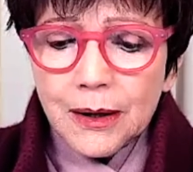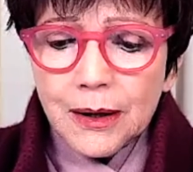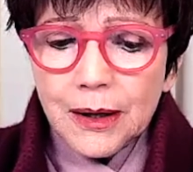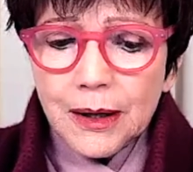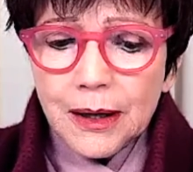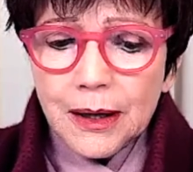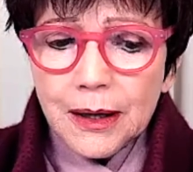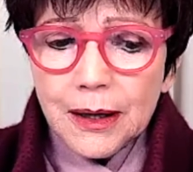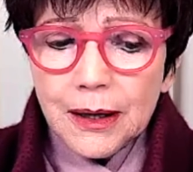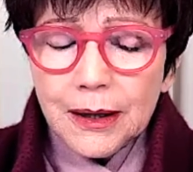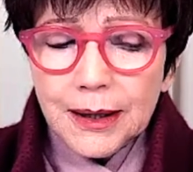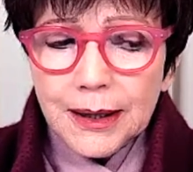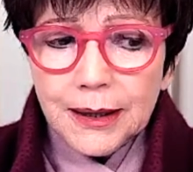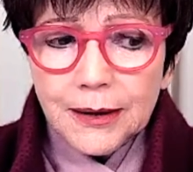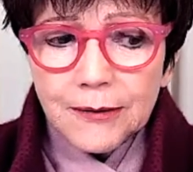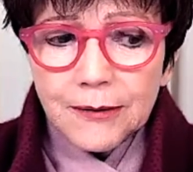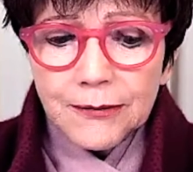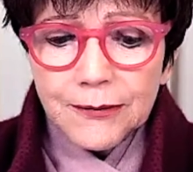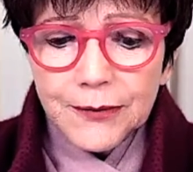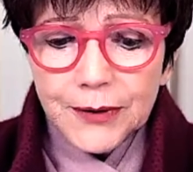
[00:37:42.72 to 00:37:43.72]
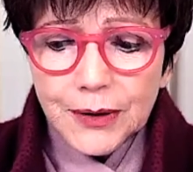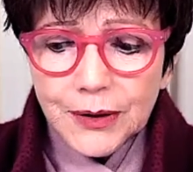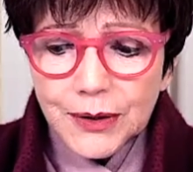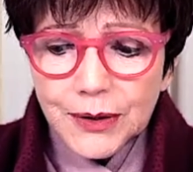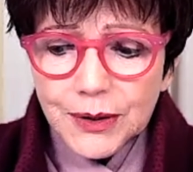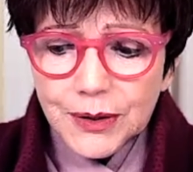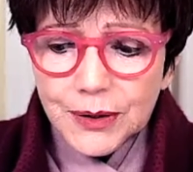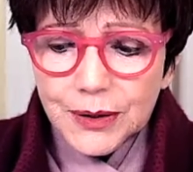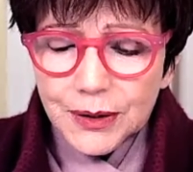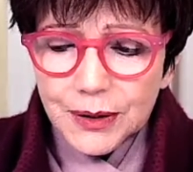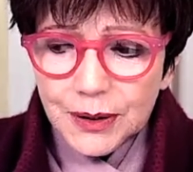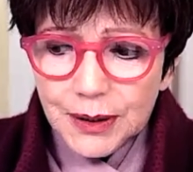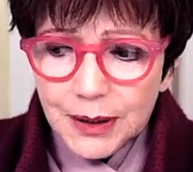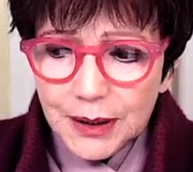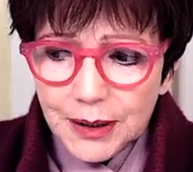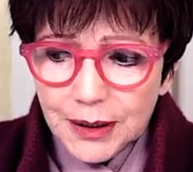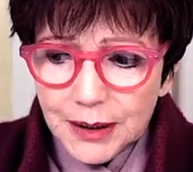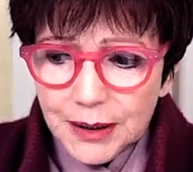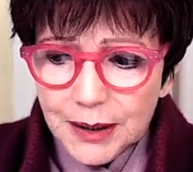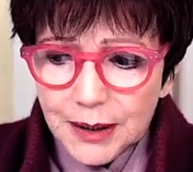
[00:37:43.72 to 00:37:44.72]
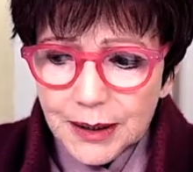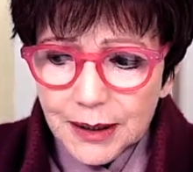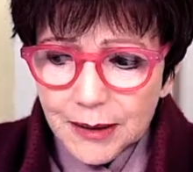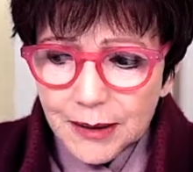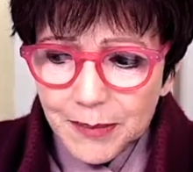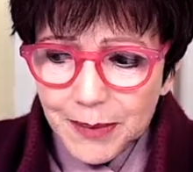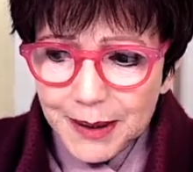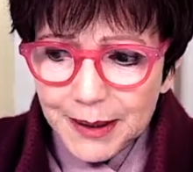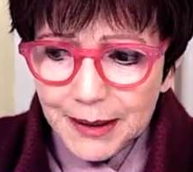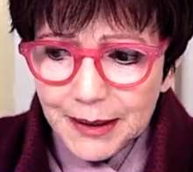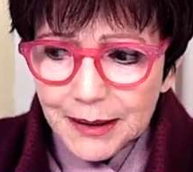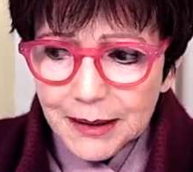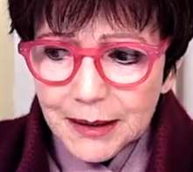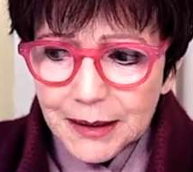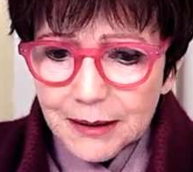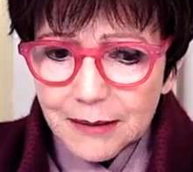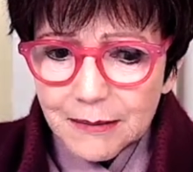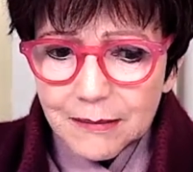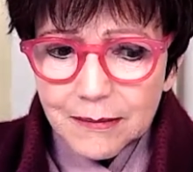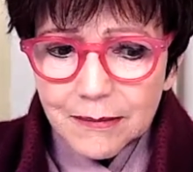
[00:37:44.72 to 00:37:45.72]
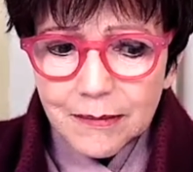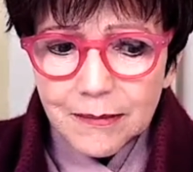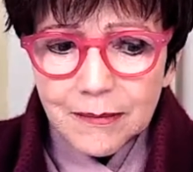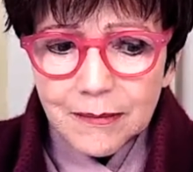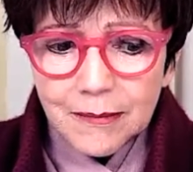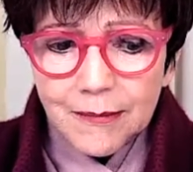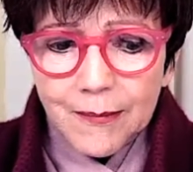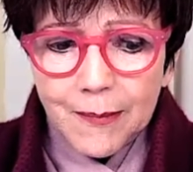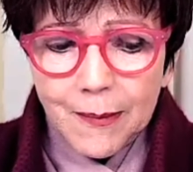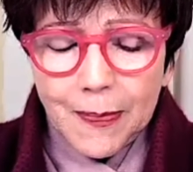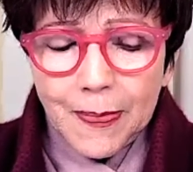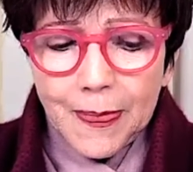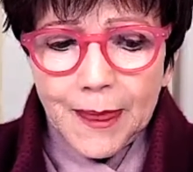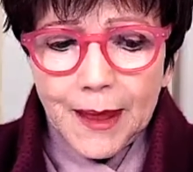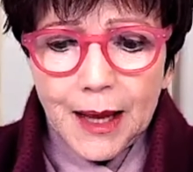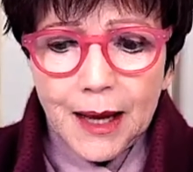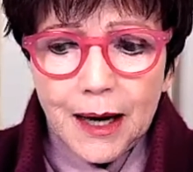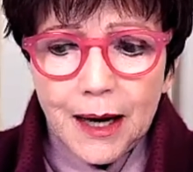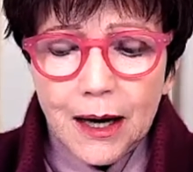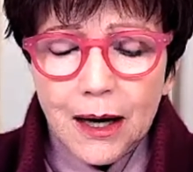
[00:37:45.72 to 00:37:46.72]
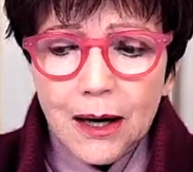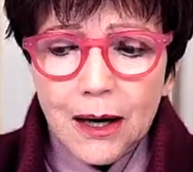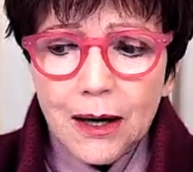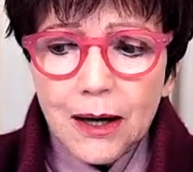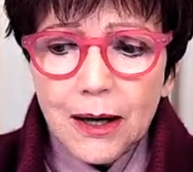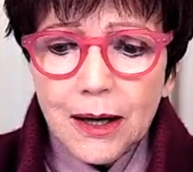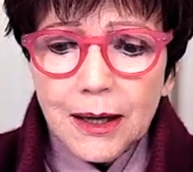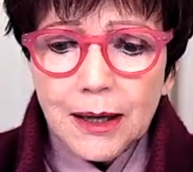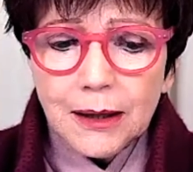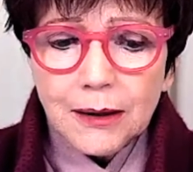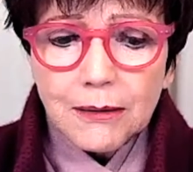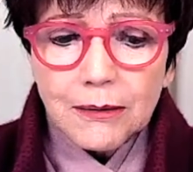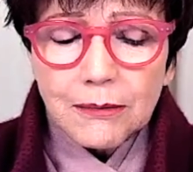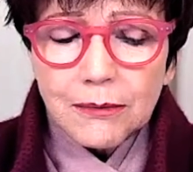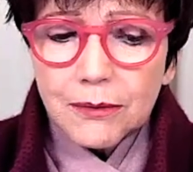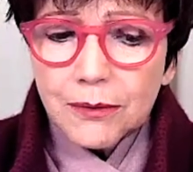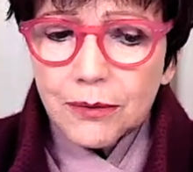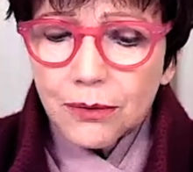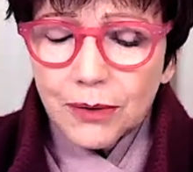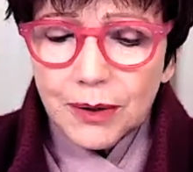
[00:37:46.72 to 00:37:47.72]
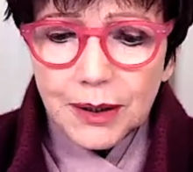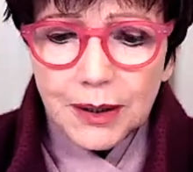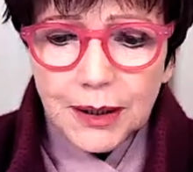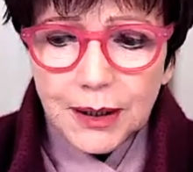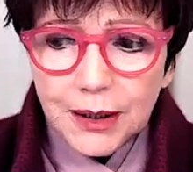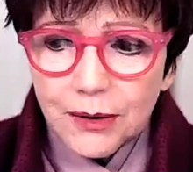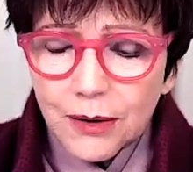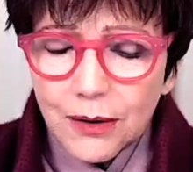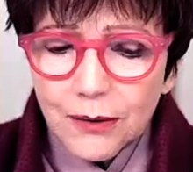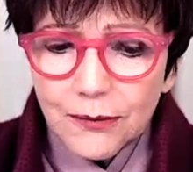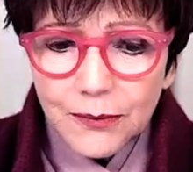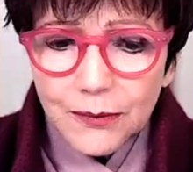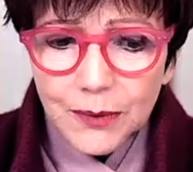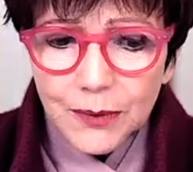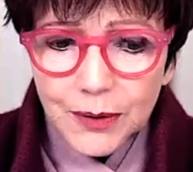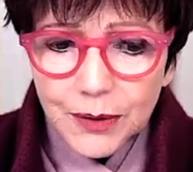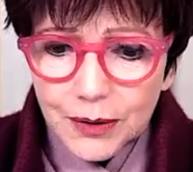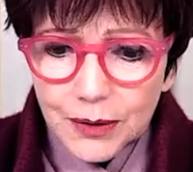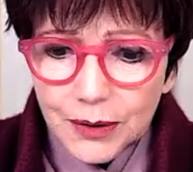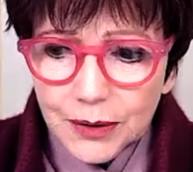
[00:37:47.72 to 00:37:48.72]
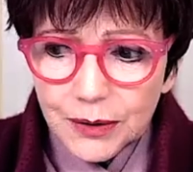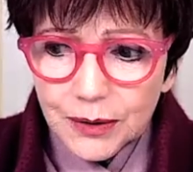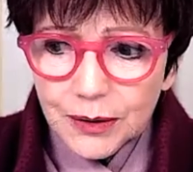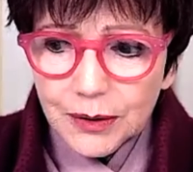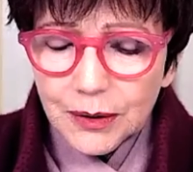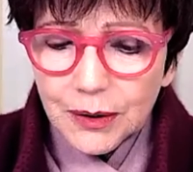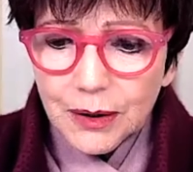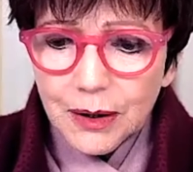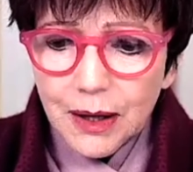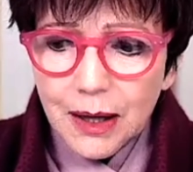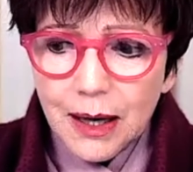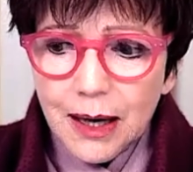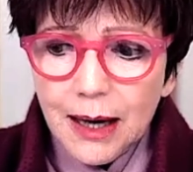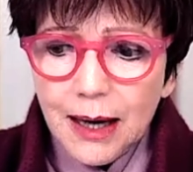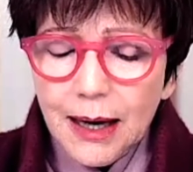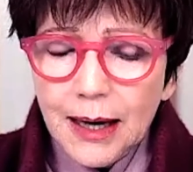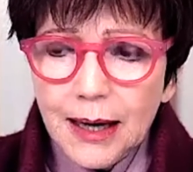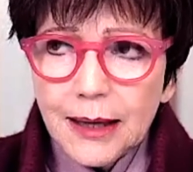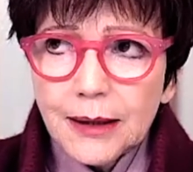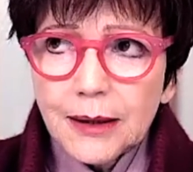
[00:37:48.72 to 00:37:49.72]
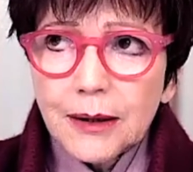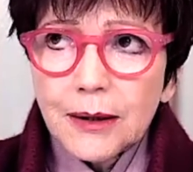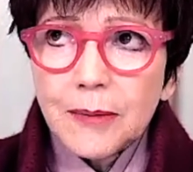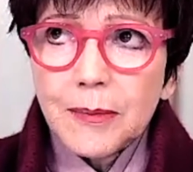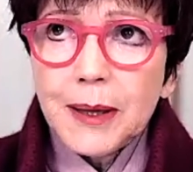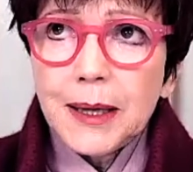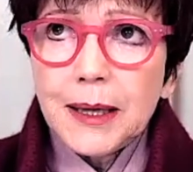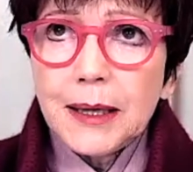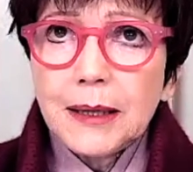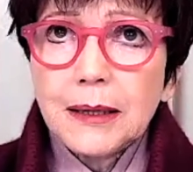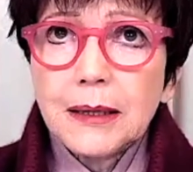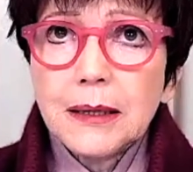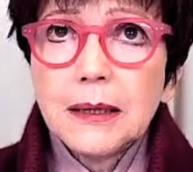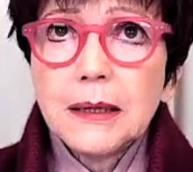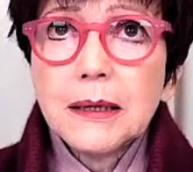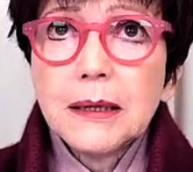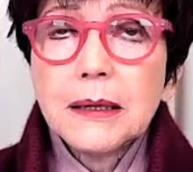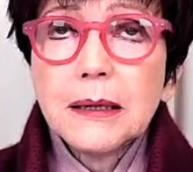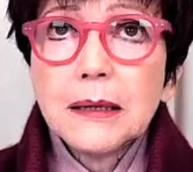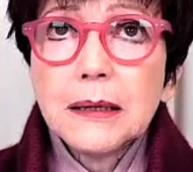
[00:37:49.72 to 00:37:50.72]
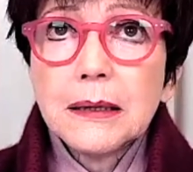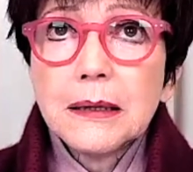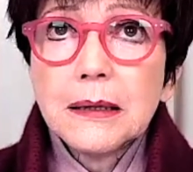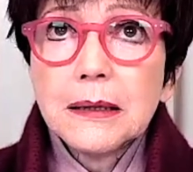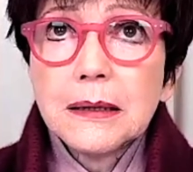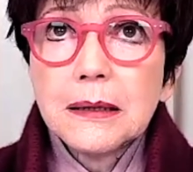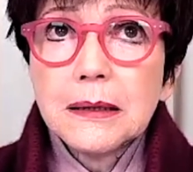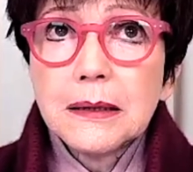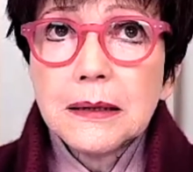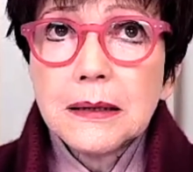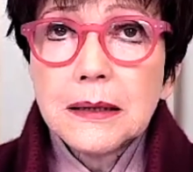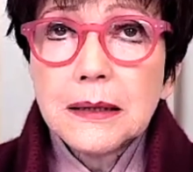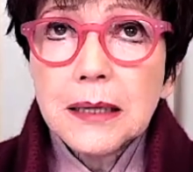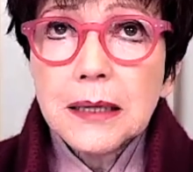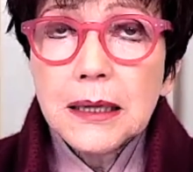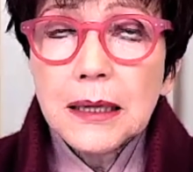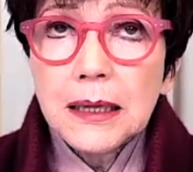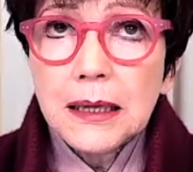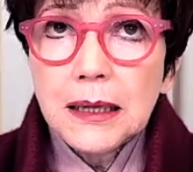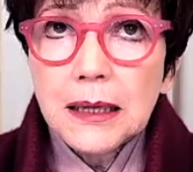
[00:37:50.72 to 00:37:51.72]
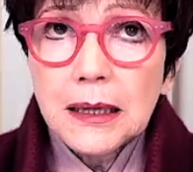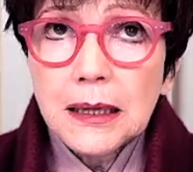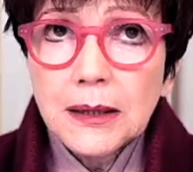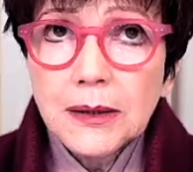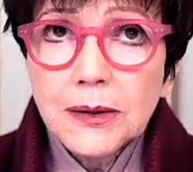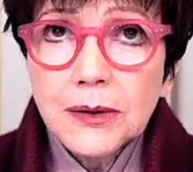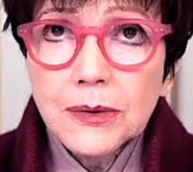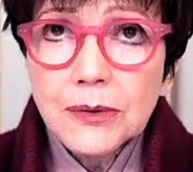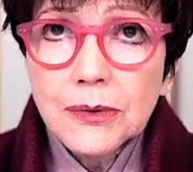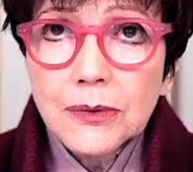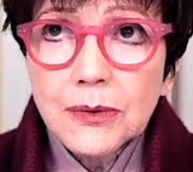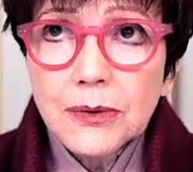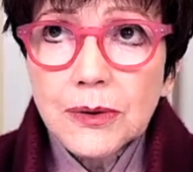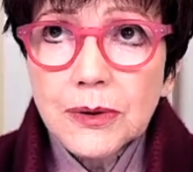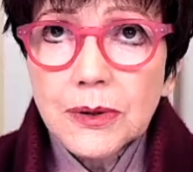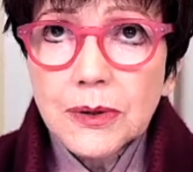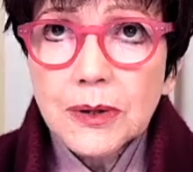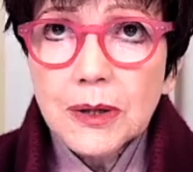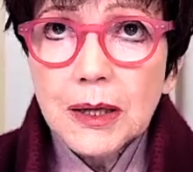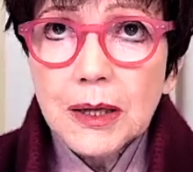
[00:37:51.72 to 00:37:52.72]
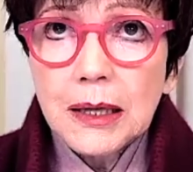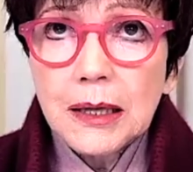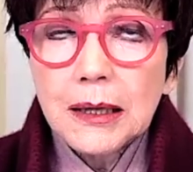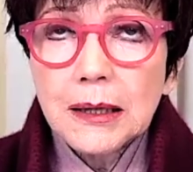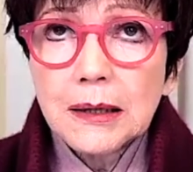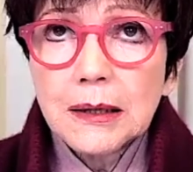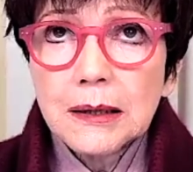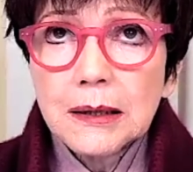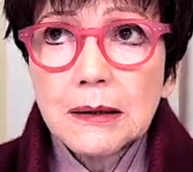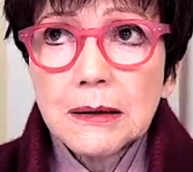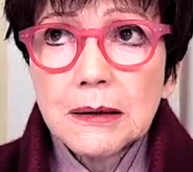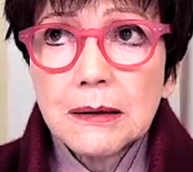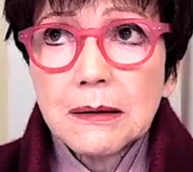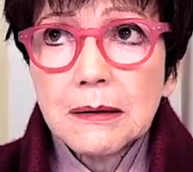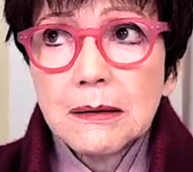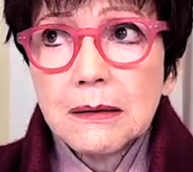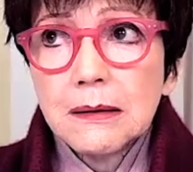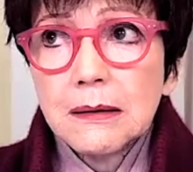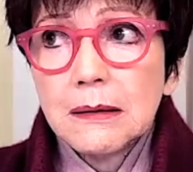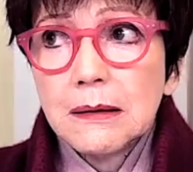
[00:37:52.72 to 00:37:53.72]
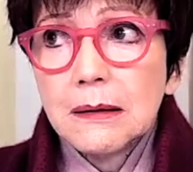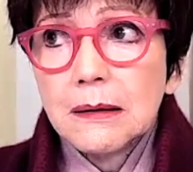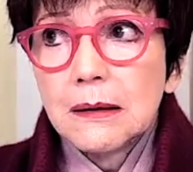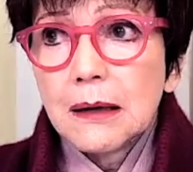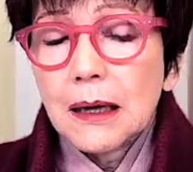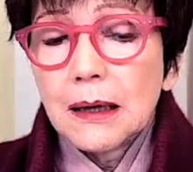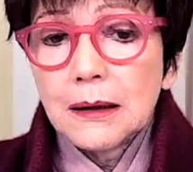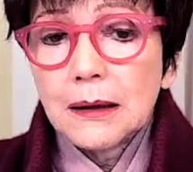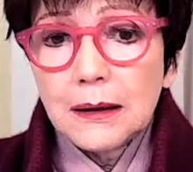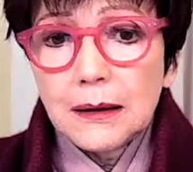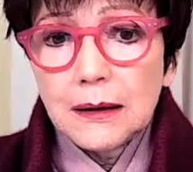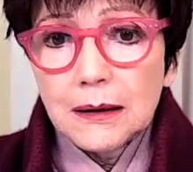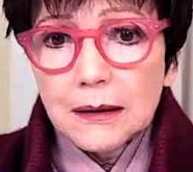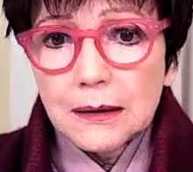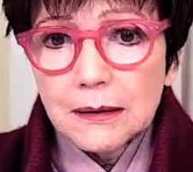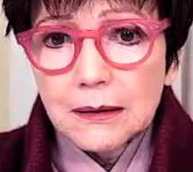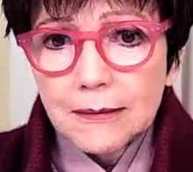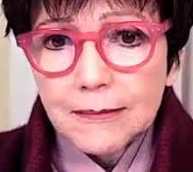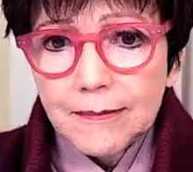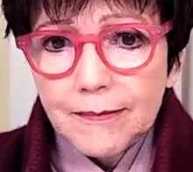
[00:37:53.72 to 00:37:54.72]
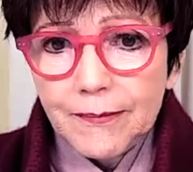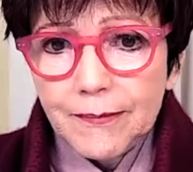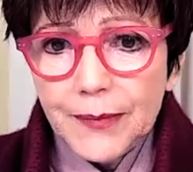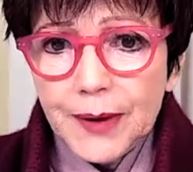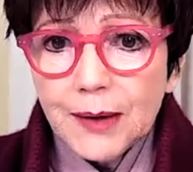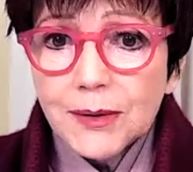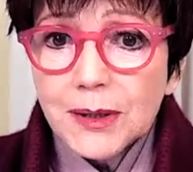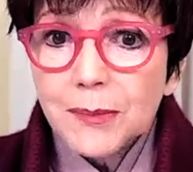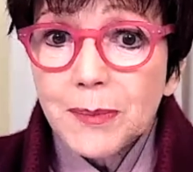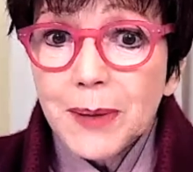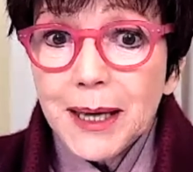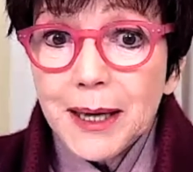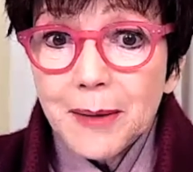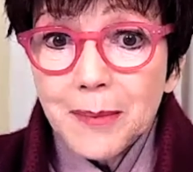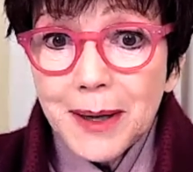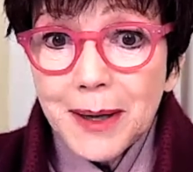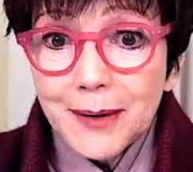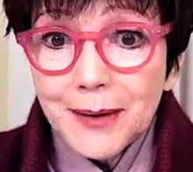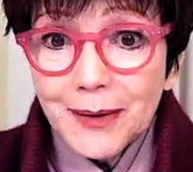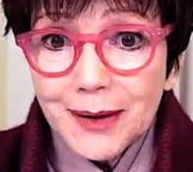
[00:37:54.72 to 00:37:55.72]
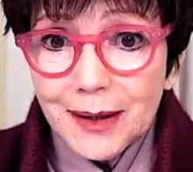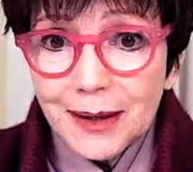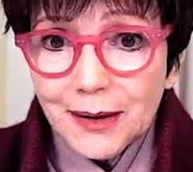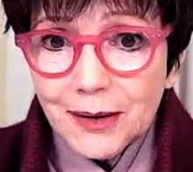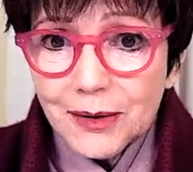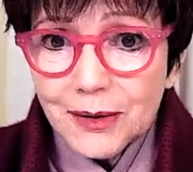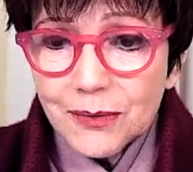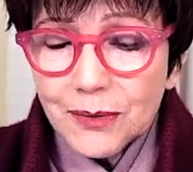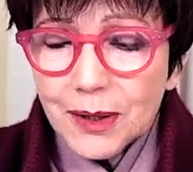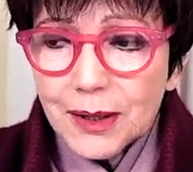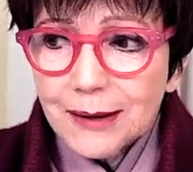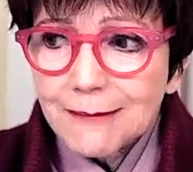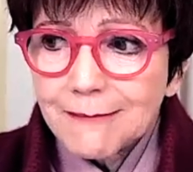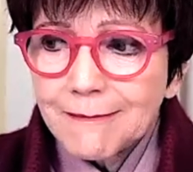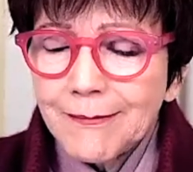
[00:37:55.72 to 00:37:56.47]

Uh, in the first year that I painted them, I took a year off work, and I painted ten angels in a year. There was about a month each one.